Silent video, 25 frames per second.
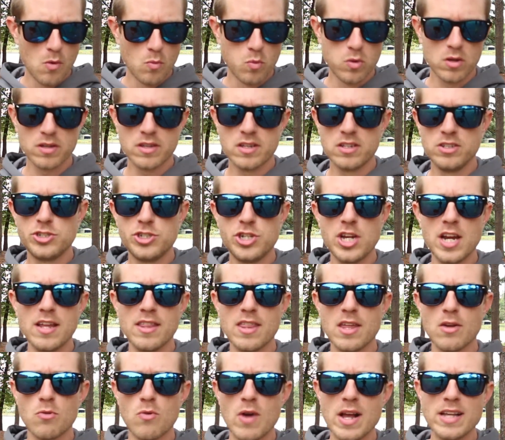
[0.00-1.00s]
We'll share
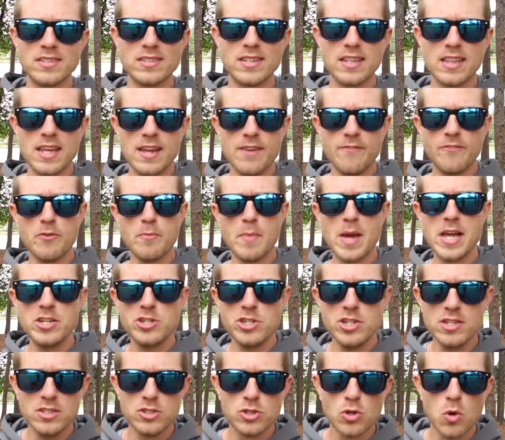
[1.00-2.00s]
the rest of the
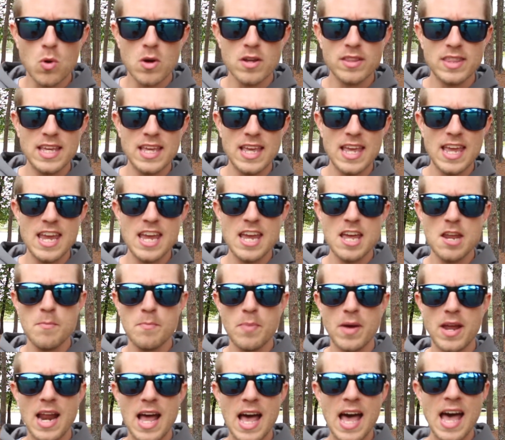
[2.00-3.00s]
information toward the end,
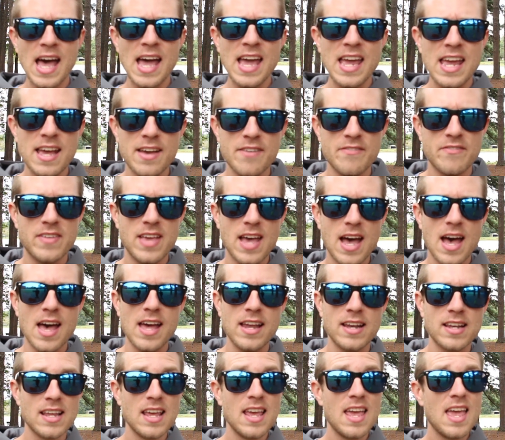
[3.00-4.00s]
but I have
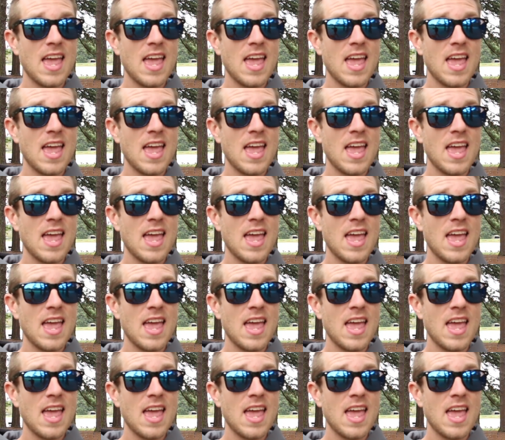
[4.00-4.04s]
got